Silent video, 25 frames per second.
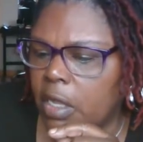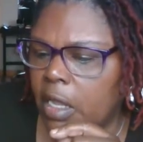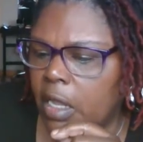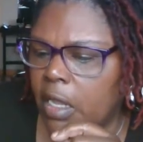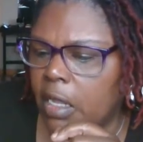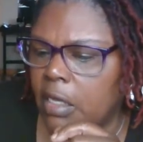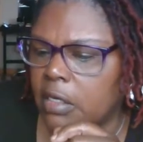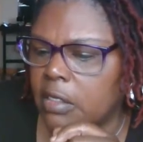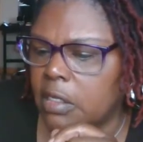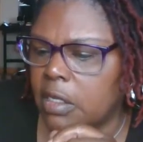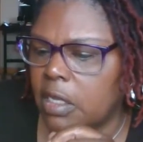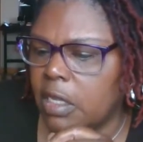
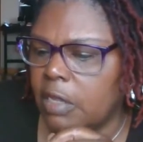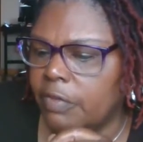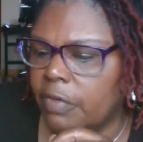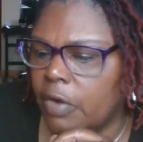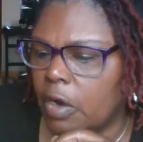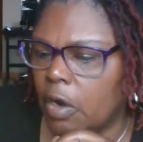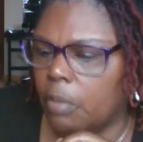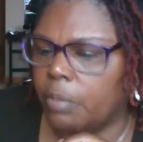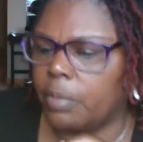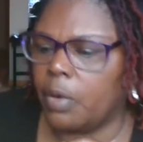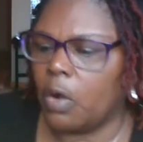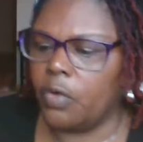and Kiva
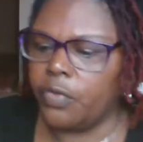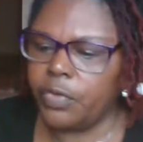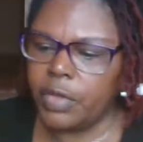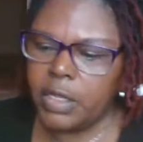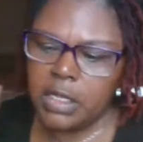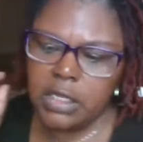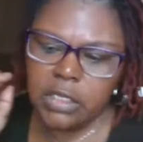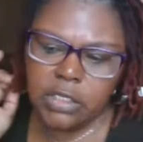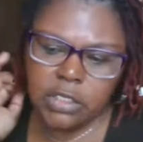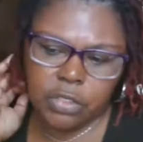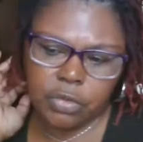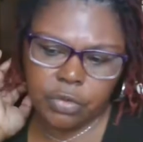are both
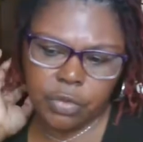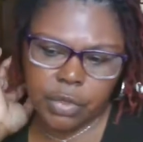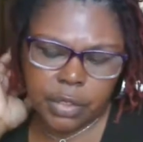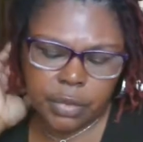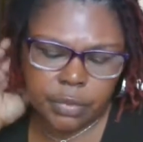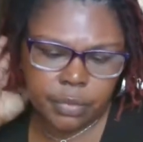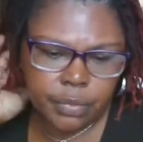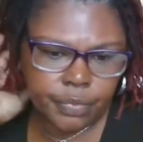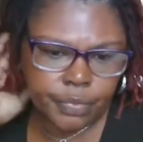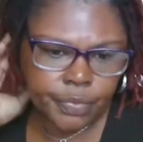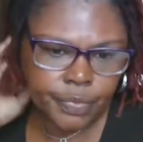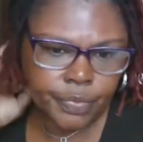
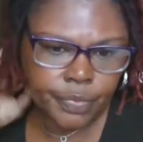Eastern.